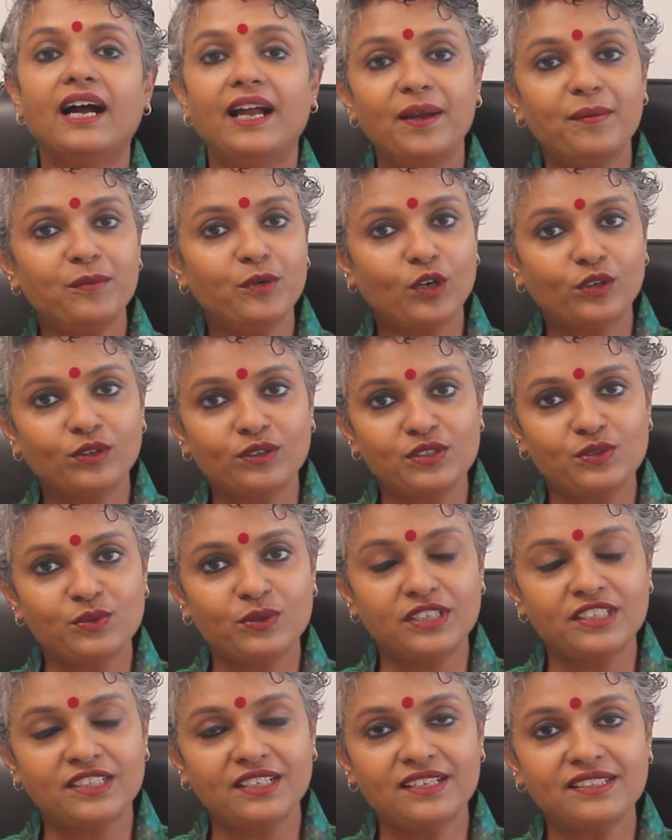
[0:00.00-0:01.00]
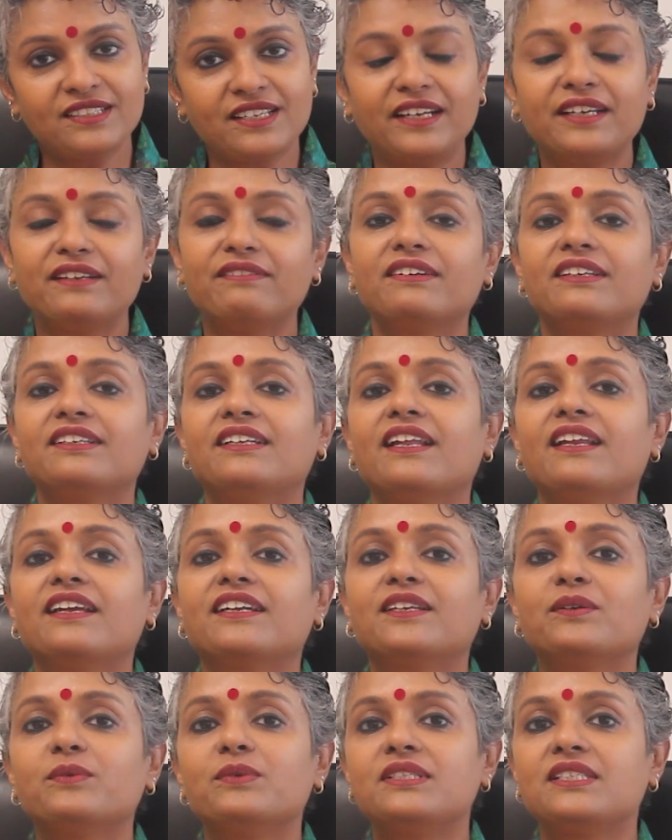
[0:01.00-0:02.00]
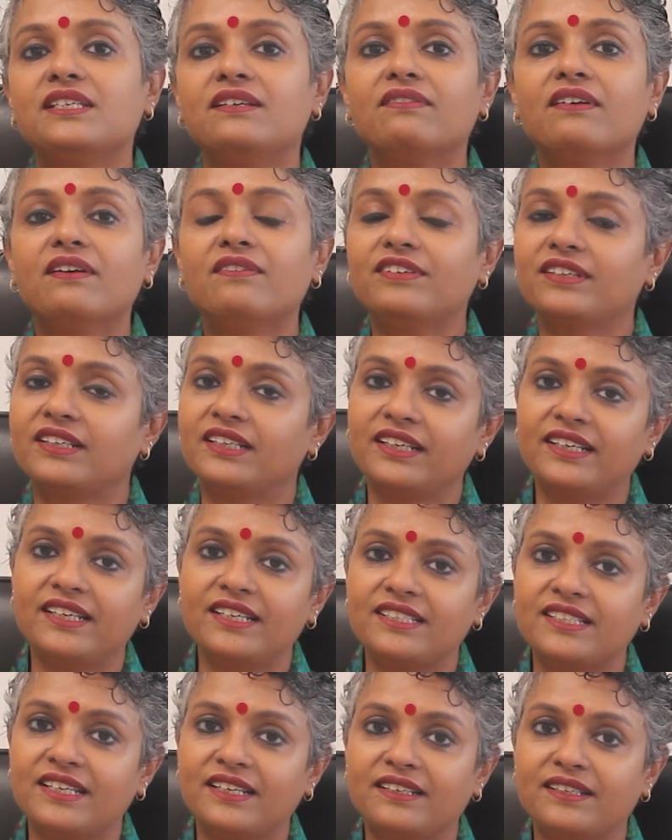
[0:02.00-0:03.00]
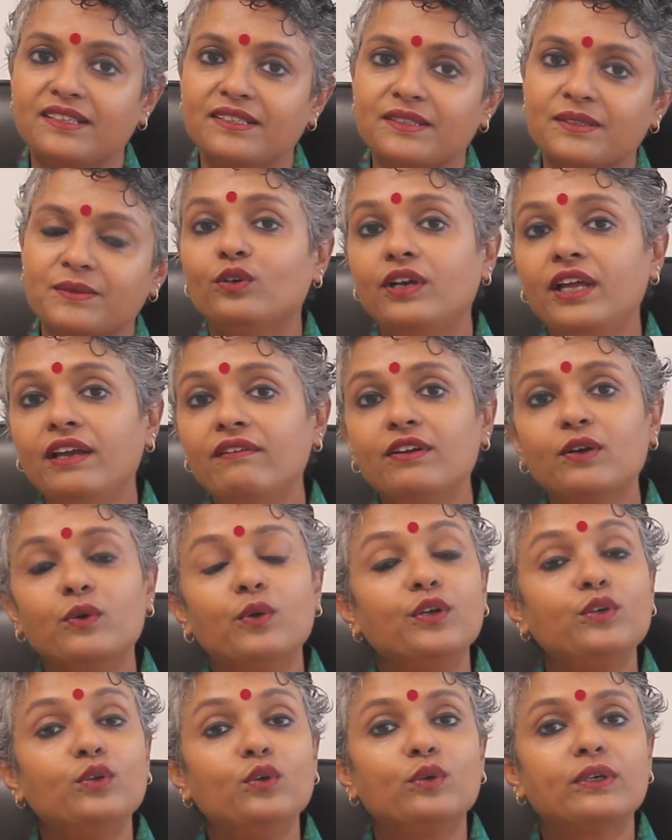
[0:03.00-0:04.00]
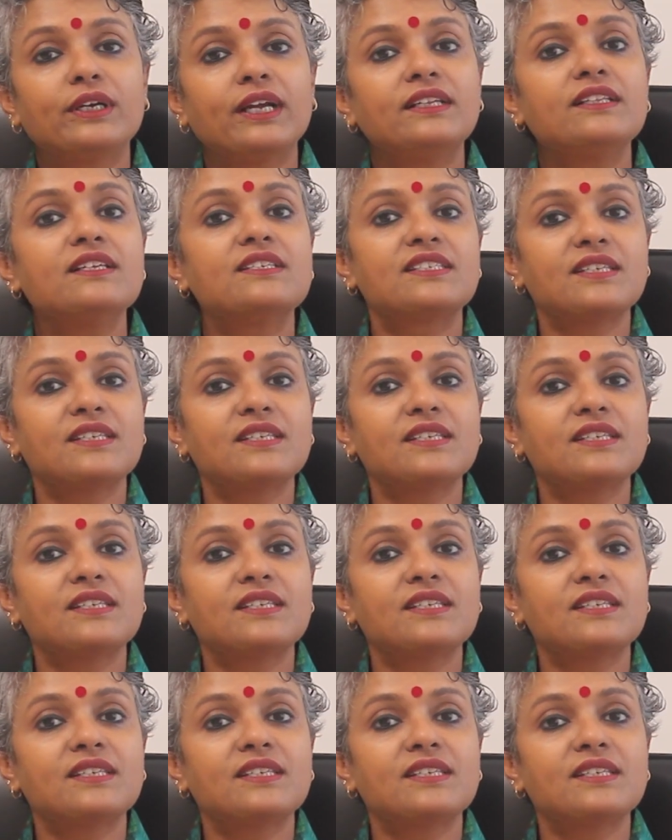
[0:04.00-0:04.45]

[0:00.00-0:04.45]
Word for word: I am Dr. Suvarchala, Scientific Director with Ziva Fertility Centers. Today we are going to look at the